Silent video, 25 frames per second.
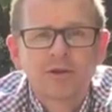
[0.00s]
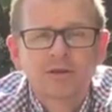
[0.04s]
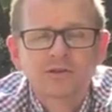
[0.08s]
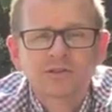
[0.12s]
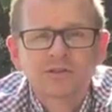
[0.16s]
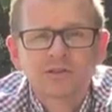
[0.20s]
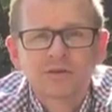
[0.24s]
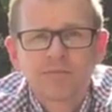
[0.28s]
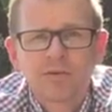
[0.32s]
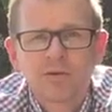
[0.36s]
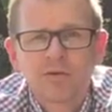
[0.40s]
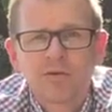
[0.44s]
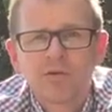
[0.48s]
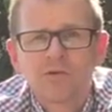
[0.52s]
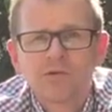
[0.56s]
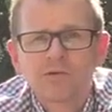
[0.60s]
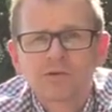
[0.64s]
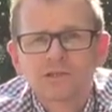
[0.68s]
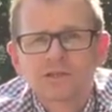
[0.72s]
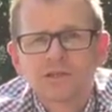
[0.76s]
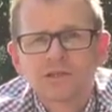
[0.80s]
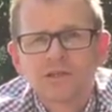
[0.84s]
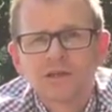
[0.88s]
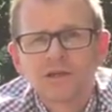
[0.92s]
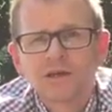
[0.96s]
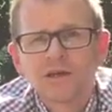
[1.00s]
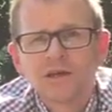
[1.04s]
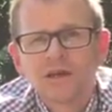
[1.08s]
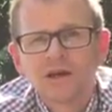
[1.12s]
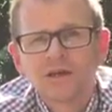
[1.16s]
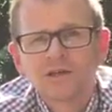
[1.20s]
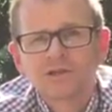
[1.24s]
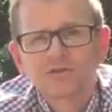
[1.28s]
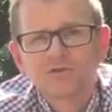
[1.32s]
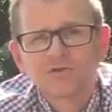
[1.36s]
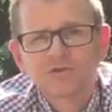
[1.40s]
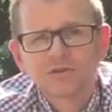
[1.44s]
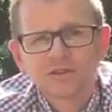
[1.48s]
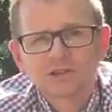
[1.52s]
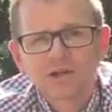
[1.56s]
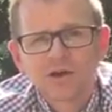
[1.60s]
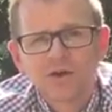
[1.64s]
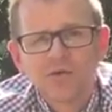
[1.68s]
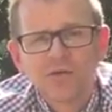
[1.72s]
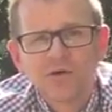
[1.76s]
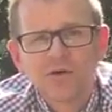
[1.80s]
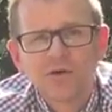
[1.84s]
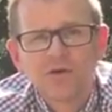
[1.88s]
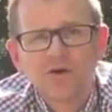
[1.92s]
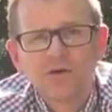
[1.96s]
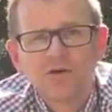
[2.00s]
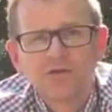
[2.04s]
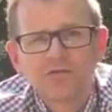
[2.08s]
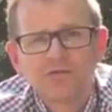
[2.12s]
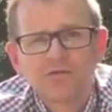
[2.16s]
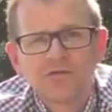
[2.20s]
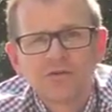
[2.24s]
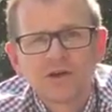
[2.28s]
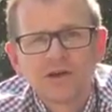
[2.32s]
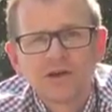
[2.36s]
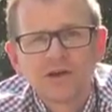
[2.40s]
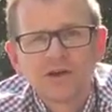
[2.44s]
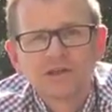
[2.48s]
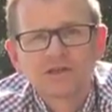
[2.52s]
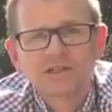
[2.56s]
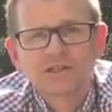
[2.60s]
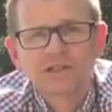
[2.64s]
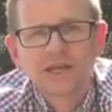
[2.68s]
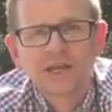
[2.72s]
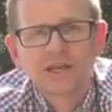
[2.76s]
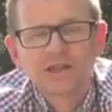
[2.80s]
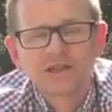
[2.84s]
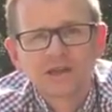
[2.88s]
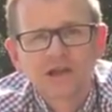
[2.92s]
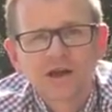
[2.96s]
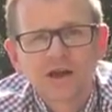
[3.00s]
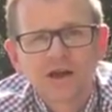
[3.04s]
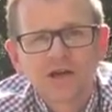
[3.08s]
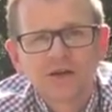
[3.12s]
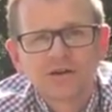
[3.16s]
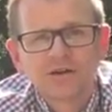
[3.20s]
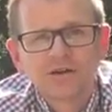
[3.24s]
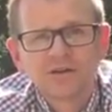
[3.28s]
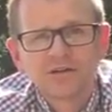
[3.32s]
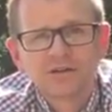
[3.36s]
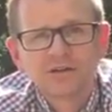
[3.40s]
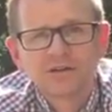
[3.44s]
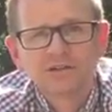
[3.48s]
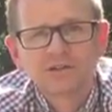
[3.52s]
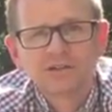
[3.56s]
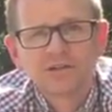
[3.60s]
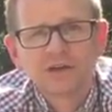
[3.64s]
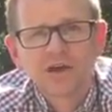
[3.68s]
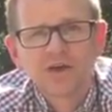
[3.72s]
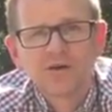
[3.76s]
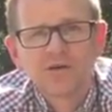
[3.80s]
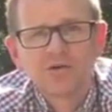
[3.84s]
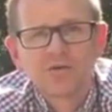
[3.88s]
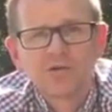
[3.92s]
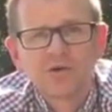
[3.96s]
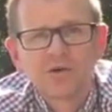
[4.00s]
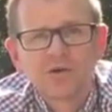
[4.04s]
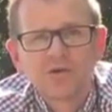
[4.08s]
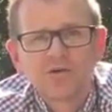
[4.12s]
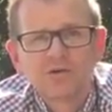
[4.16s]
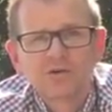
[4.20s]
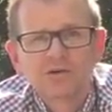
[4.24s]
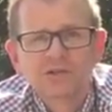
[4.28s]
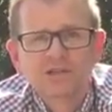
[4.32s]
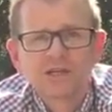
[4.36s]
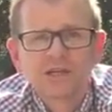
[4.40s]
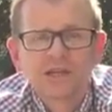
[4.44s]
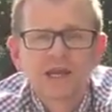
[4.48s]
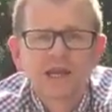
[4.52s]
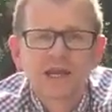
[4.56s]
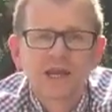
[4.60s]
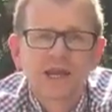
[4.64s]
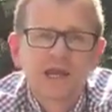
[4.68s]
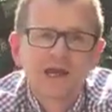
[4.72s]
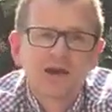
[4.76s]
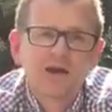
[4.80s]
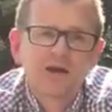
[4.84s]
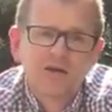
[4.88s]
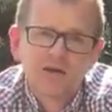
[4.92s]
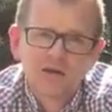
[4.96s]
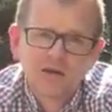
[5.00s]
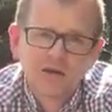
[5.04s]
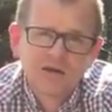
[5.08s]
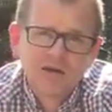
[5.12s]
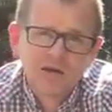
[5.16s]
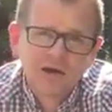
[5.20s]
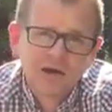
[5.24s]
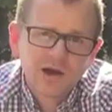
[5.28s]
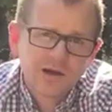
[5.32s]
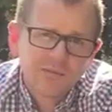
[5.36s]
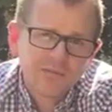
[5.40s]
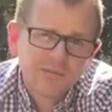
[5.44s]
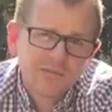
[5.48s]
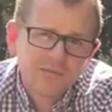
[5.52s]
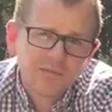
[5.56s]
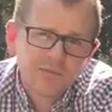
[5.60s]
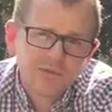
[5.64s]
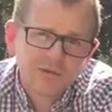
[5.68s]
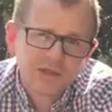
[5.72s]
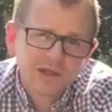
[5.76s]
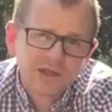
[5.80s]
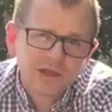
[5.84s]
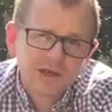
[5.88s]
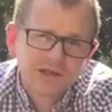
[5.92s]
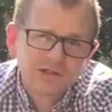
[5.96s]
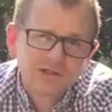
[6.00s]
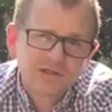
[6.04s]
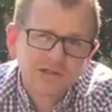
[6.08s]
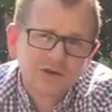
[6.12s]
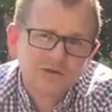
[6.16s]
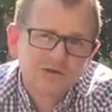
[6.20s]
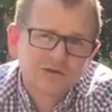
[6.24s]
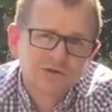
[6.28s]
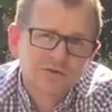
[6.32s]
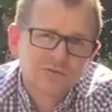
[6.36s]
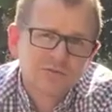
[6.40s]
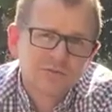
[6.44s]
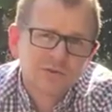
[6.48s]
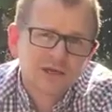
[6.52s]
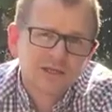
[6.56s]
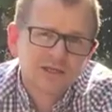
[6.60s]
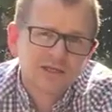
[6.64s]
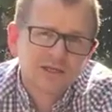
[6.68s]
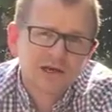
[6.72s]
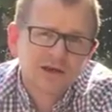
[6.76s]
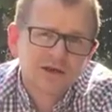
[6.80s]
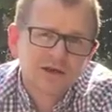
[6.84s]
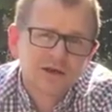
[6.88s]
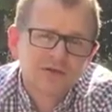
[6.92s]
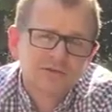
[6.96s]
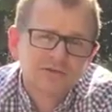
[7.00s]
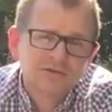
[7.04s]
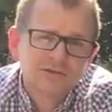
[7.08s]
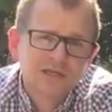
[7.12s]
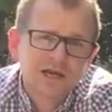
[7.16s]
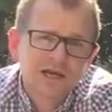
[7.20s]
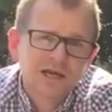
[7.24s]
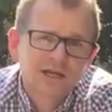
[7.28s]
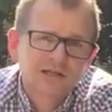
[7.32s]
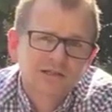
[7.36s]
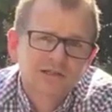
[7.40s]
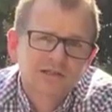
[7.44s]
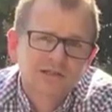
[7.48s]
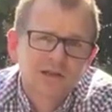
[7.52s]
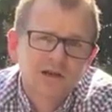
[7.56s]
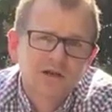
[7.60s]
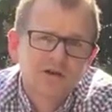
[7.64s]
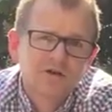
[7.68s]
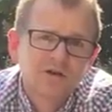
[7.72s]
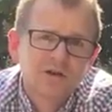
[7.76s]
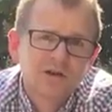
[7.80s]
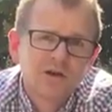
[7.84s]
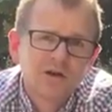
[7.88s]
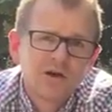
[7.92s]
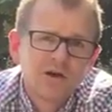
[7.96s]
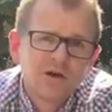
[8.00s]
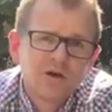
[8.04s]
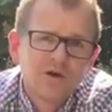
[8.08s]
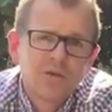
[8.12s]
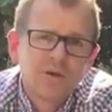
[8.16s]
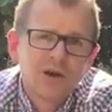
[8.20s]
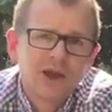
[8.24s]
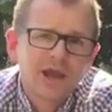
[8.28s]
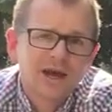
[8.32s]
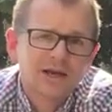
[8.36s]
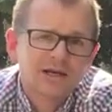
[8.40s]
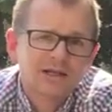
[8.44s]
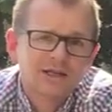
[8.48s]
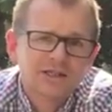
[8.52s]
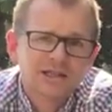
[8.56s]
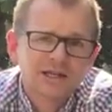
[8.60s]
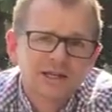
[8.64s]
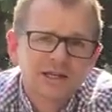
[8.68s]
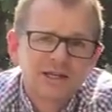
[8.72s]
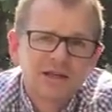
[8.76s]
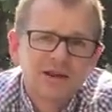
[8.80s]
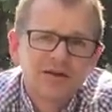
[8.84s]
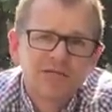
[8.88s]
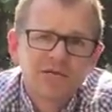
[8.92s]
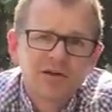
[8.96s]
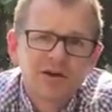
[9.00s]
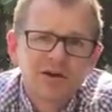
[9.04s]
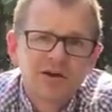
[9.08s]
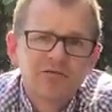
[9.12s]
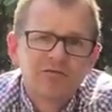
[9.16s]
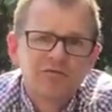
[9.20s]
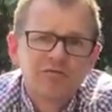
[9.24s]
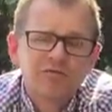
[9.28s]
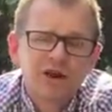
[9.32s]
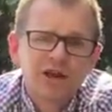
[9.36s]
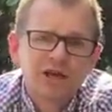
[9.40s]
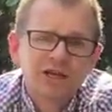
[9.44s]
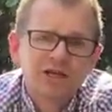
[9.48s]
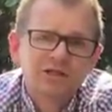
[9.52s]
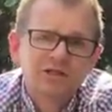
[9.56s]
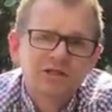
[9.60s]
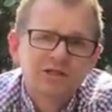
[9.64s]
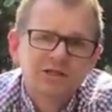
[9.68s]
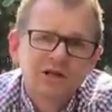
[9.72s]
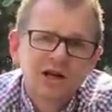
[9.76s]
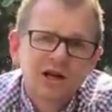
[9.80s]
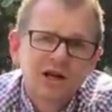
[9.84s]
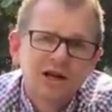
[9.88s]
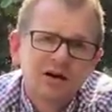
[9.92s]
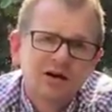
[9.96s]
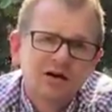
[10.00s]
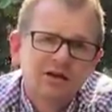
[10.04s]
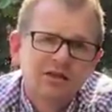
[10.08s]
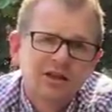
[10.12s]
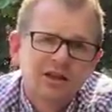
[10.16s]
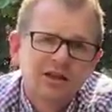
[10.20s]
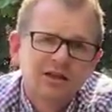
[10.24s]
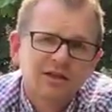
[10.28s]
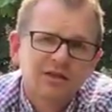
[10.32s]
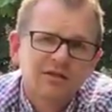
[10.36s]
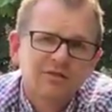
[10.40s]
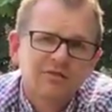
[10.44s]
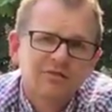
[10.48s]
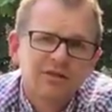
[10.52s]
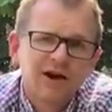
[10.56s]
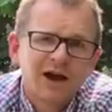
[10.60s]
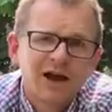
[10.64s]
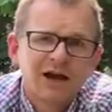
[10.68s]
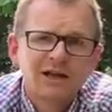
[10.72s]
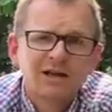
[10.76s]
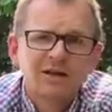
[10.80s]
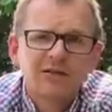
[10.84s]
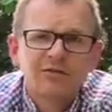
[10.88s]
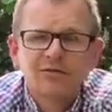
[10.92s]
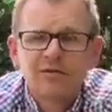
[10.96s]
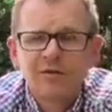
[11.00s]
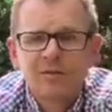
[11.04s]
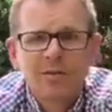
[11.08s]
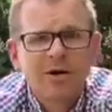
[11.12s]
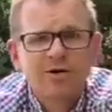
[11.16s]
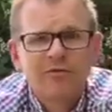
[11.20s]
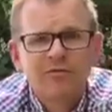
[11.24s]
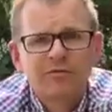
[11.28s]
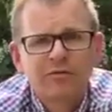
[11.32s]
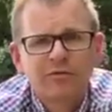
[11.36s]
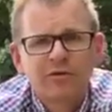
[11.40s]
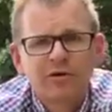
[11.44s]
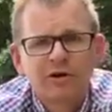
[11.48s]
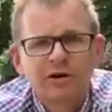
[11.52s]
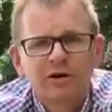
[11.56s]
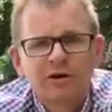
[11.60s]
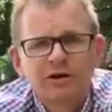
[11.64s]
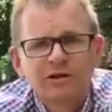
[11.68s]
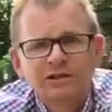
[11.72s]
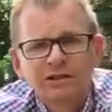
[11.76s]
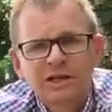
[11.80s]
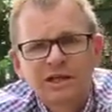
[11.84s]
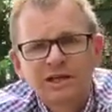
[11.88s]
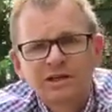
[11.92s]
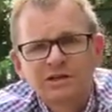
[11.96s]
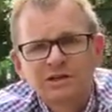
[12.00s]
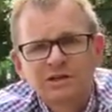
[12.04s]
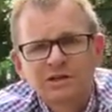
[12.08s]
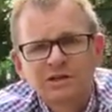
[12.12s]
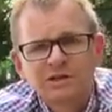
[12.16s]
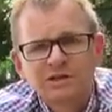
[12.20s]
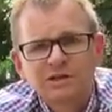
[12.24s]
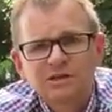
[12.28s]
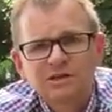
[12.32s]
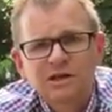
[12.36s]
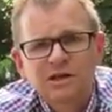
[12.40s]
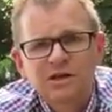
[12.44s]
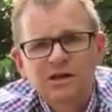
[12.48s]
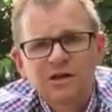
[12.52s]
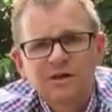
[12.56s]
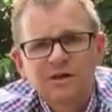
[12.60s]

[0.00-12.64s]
and support as a result of seeing the garden at the show or seeing it within a social media context. So we had a significant reach, and I think the value for both organisations